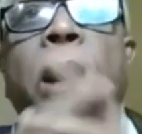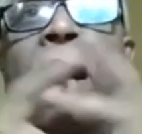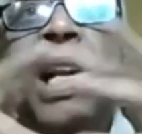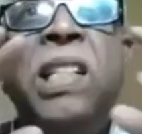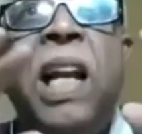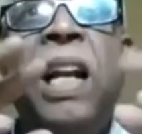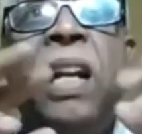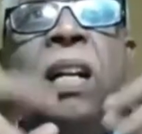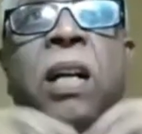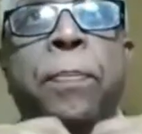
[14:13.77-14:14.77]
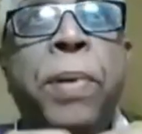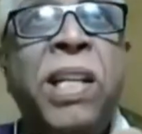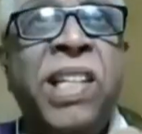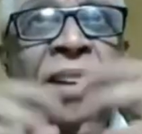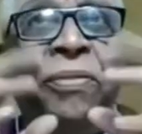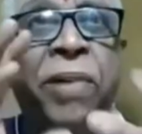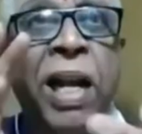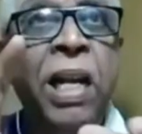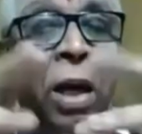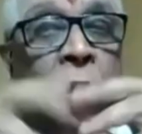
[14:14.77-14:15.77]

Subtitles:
It is like compressing a file.